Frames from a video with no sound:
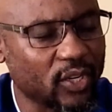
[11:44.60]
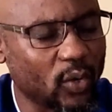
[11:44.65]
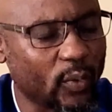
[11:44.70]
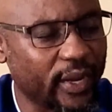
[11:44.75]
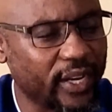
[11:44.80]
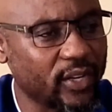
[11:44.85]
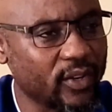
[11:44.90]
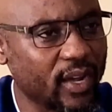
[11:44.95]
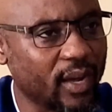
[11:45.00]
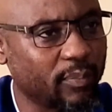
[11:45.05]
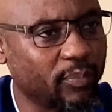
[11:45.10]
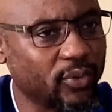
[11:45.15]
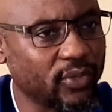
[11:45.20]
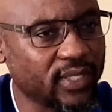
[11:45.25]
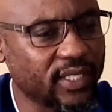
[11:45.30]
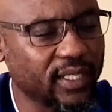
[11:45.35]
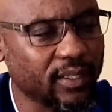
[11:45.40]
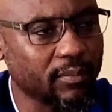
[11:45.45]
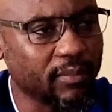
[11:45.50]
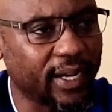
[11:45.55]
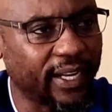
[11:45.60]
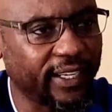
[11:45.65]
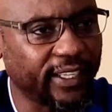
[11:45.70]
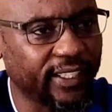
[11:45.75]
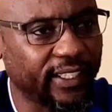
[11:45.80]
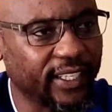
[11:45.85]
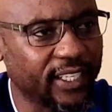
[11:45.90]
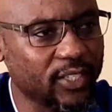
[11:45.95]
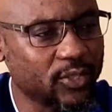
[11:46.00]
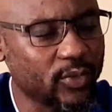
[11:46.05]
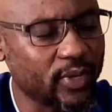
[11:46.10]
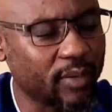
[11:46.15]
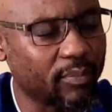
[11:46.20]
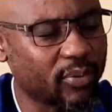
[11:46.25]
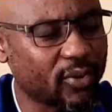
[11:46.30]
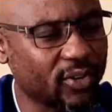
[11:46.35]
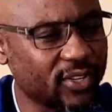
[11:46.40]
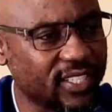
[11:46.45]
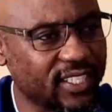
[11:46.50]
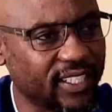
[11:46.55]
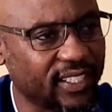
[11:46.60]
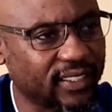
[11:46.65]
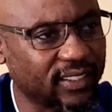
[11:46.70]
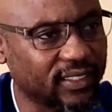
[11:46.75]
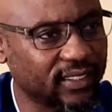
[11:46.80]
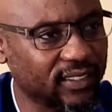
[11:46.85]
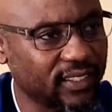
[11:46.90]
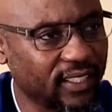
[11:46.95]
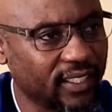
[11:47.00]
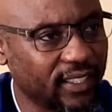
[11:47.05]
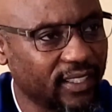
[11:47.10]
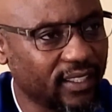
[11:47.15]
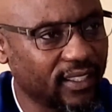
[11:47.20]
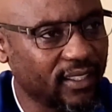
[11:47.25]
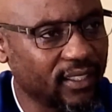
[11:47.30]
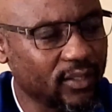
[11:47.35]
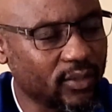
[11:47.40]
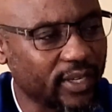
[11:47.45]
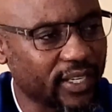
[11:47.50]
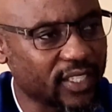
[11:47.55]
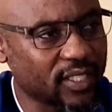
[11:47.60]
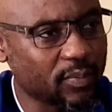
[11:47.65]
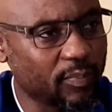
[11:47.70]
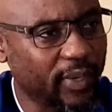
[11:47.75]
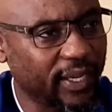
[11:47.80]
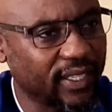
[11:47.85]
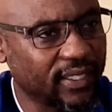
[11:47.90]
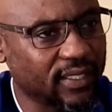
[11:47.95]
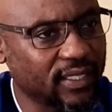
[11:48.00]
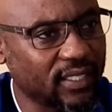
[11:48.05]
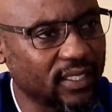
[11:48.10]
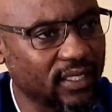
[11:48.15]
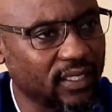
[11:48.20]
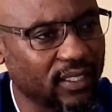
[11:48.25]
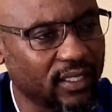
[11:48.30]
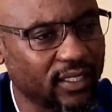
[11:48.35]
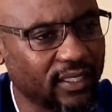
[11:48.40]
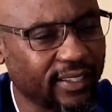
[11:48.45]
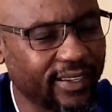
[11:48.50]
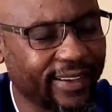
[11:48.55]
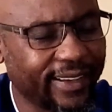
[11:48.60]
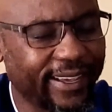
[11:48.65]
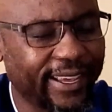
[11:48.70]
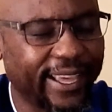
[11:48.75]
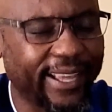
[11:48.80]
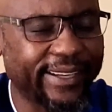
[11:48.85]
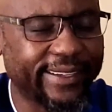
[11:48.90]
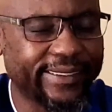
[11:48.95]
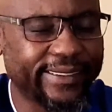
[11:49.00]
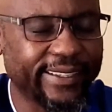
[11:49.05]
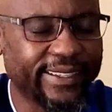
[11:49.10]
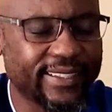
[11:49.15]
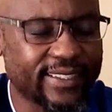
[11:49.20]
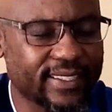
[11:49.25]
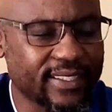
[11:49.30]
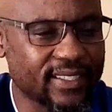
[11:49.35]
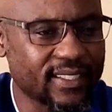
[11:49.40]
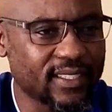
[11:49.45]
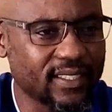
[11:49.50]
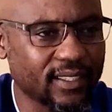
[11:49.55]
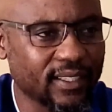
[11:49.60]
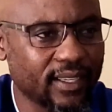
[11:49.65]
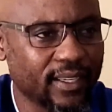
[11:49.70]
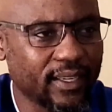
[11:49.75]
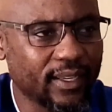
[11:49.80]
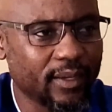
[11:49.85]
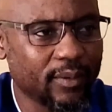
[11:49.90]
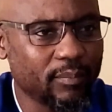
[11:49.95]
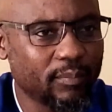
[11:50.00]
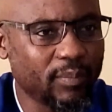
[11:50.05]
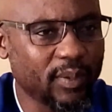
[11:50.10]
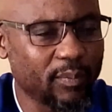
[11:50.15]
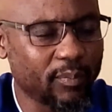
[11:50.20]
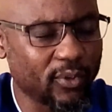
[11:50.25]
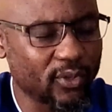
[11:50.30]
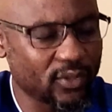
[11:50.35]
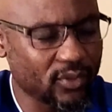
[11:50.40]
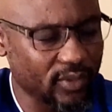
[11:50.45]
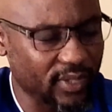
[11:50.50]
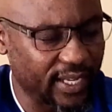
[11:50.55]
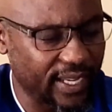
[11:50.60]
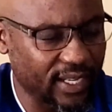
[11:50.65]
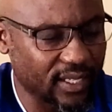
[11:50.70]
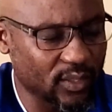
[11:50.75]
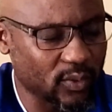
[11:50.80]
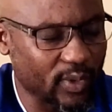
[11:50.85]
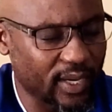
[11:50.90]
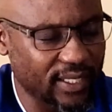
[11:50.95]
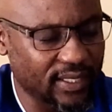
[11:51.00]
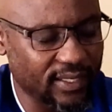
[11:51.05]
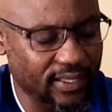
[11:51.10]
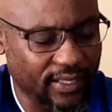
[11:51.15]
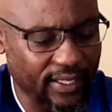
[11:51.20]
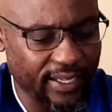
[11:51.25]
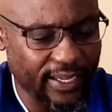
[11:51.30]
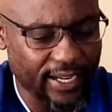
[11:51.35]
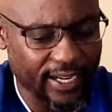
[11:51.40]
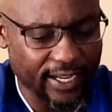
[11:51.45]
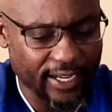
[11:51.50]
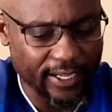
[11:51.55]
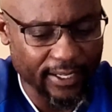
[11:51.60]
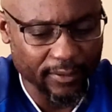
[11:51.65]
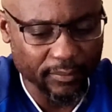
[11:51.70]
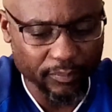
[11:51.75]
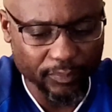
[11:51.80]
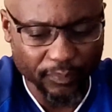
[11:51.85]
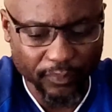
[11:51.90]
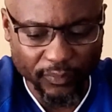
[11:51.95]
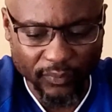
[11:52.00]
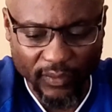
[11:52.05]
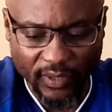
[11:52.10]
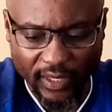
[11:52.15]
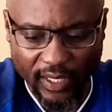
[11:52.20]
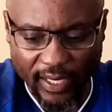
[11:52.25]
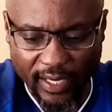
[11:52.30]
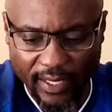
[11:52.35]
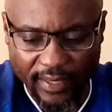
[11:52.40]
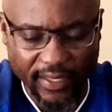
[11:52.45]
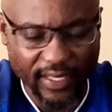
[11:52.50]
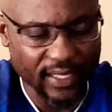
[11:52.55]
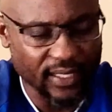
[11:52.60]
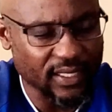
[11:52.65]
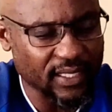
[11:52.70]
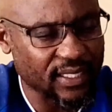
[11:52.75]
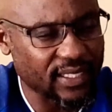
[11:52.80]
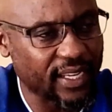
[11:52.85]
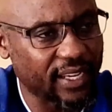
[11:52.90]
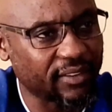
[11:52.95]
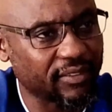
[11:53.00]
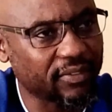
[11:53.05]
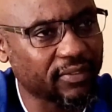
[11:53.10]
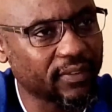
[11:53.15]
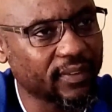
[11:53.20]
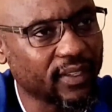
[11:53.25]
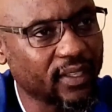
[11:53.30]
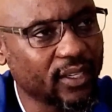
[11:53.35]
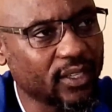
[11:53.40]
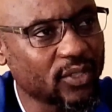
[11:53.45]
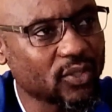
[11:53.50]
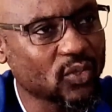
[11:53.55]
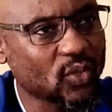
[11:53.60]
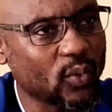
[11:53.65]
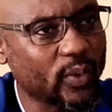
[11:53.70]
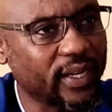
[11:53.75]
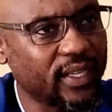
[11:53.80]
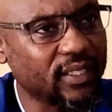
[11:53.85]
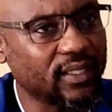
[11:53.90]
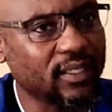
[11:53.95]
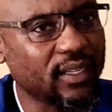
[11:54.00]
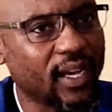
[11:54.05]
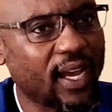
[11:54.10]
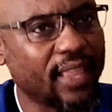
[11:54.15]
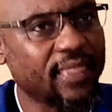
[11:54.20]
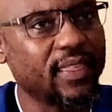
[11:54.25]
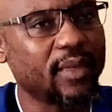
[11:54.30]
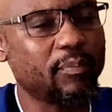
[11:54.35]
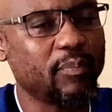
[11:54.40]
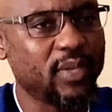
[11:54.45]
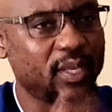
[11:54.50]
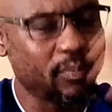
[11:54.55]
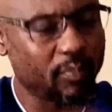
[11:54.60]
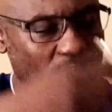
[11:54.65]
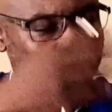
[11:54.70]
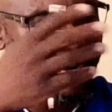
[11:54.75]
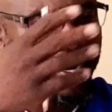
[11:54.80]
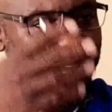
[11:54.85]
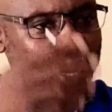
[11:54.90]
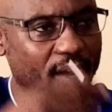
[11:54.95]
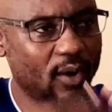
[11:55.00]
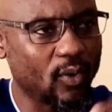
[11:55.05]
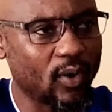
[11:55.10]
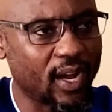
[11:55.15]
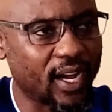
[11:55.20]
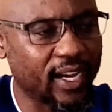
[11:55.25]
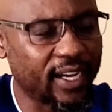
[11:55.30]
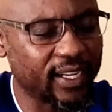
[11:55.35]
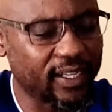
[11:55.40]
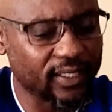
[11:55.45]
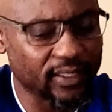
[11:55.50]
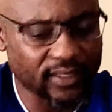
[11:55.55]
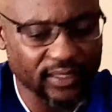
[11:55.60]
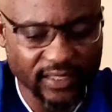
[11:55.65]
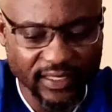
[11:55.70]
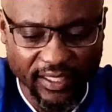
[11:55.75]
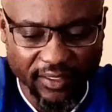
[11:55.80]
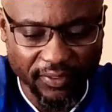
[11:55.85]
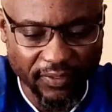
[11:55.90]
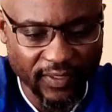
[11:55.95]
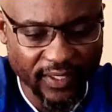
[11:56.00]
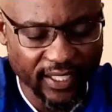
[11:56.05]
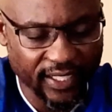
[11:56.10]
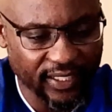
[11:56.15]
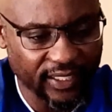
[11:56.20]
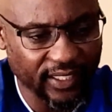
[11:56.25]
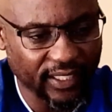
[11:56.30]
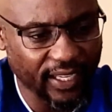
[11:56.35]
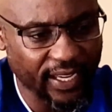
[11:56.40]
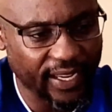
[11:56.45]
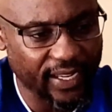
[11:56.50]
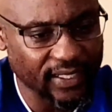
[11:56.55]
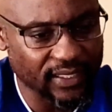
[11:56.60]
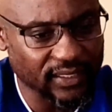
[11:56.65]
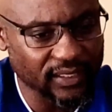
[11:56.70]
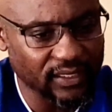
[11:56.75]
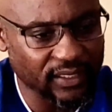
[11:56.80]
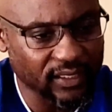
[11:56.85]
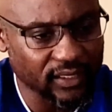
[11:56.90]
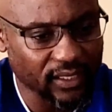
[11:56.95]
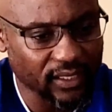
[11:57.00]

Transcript: When you are putting money into a project, you expect at least people to get what they deserve. So when other people now are interfering and